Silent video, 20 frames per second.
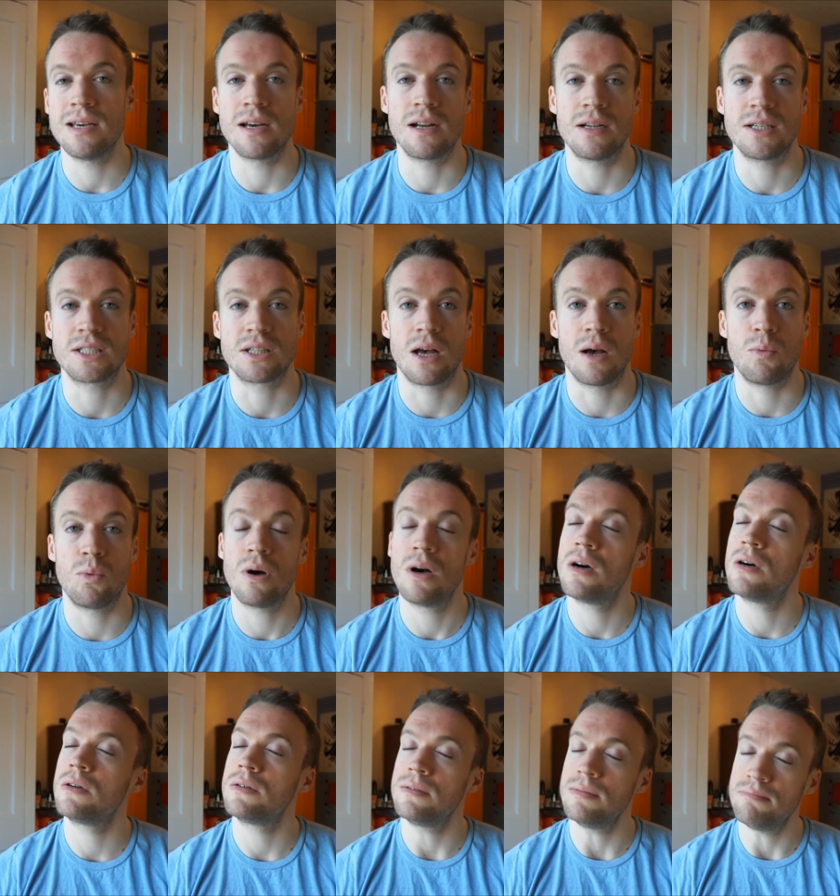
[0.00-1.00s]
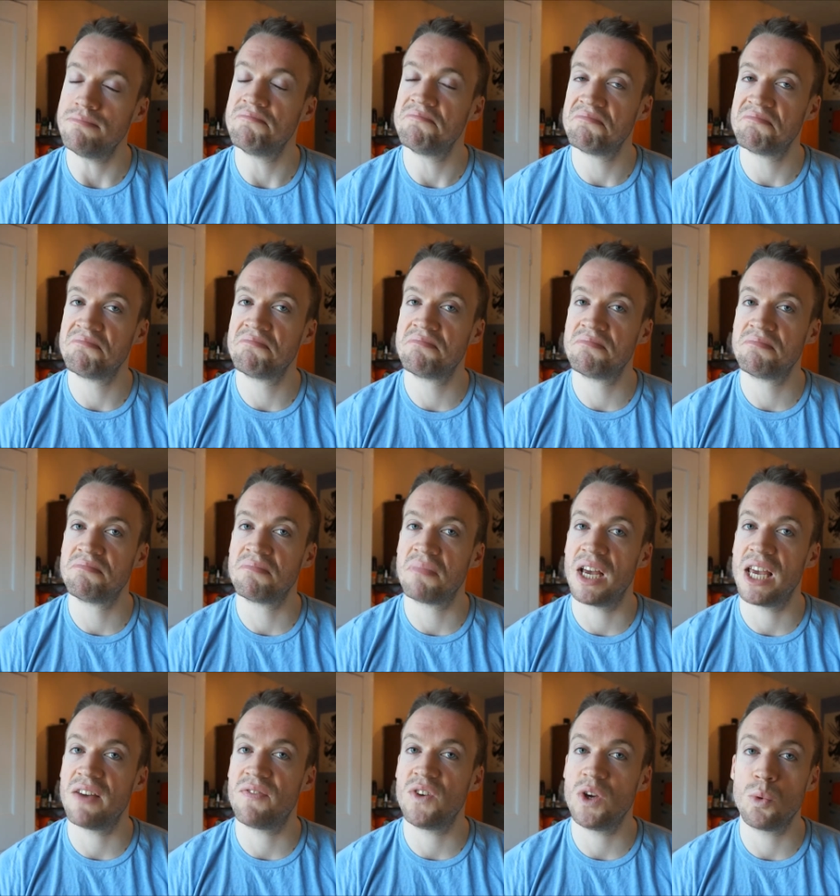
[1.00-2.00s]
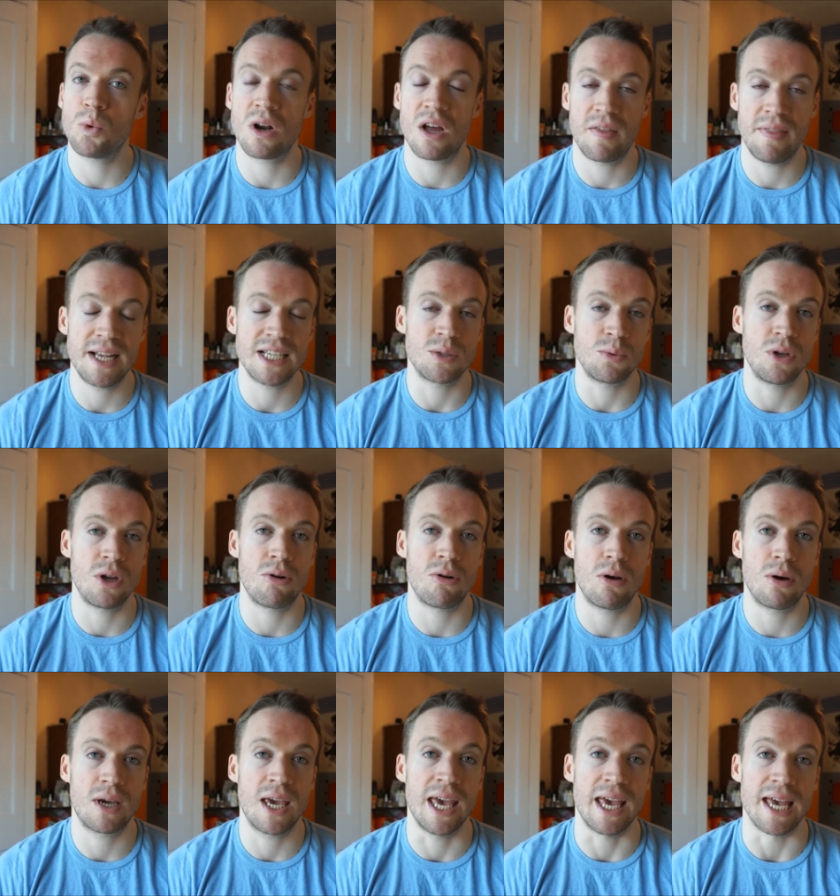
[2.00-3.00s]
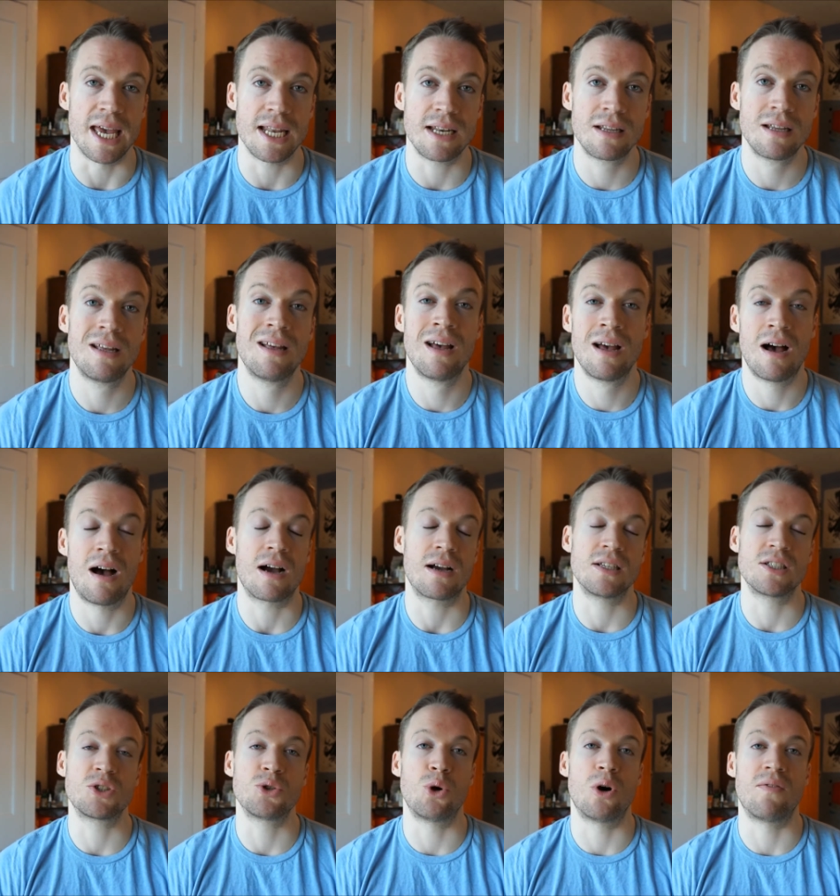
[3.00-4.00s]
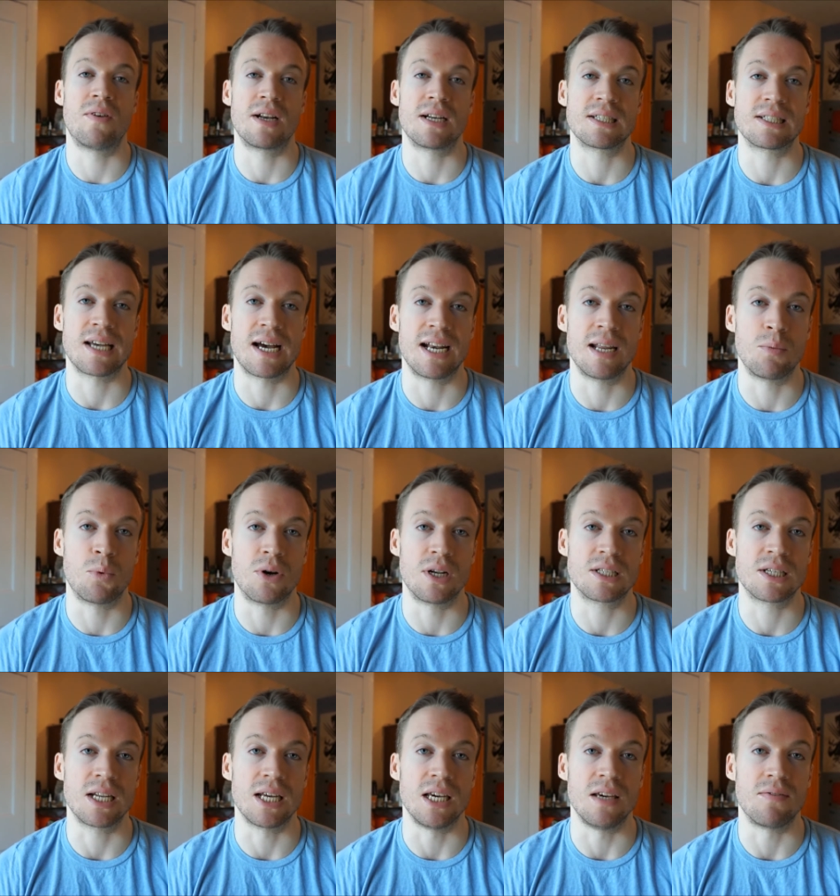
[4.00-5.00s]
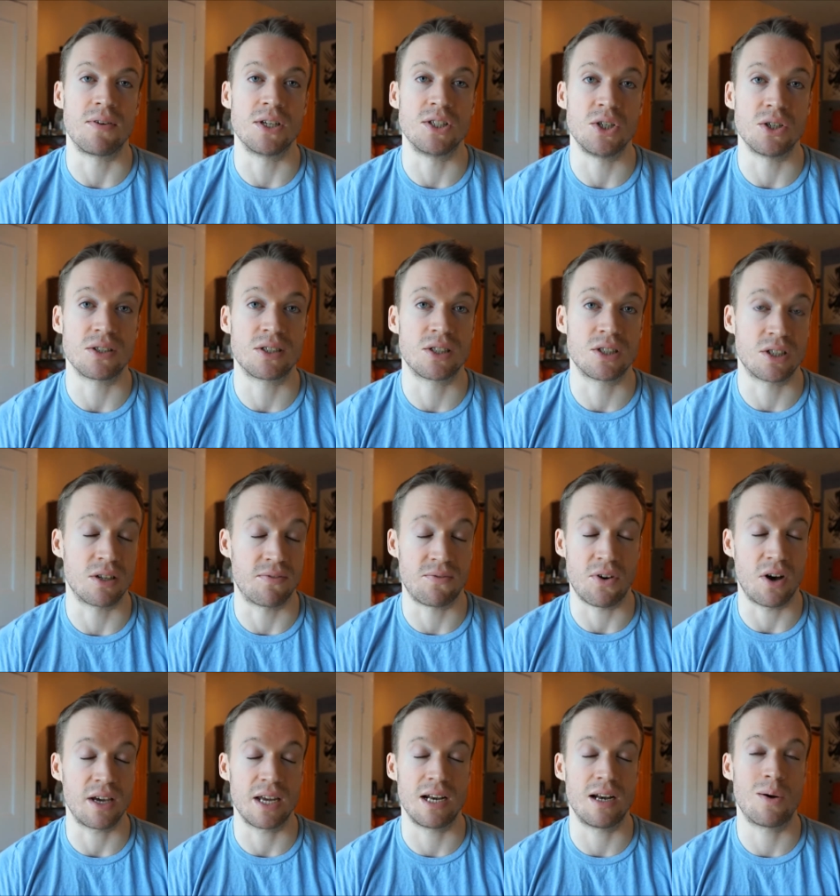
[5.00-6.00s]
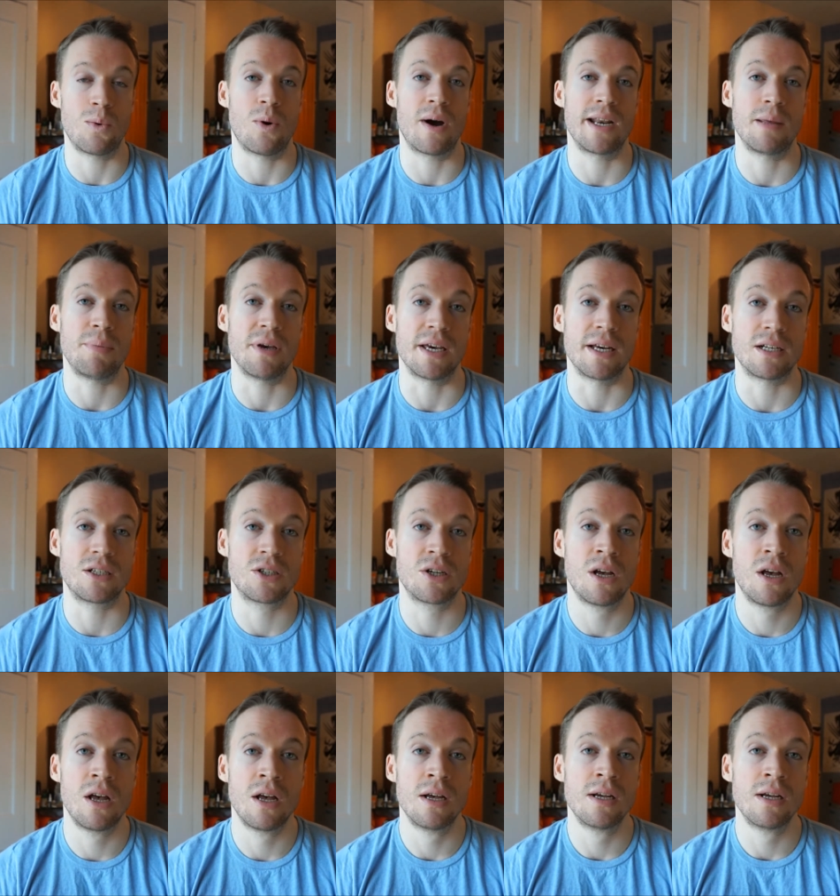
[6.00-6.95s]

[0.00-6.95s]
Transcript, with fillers: And it's like, well, if you were like this when you were a little kid, I can sort of understand him wanting to leave, because you're just a fucking little whiny bitch.